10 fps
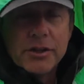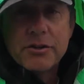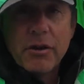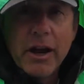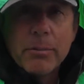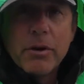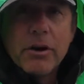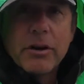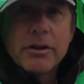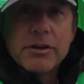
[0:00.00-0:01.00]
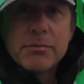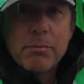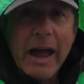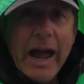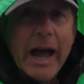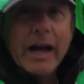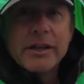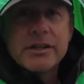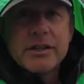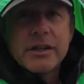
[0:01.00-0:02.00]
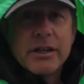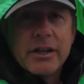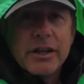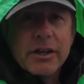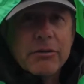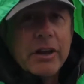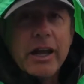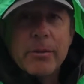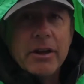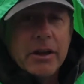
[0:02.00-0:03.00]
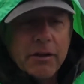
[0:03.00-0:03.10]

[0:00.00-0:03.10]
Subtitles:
stripers, bass, you name it.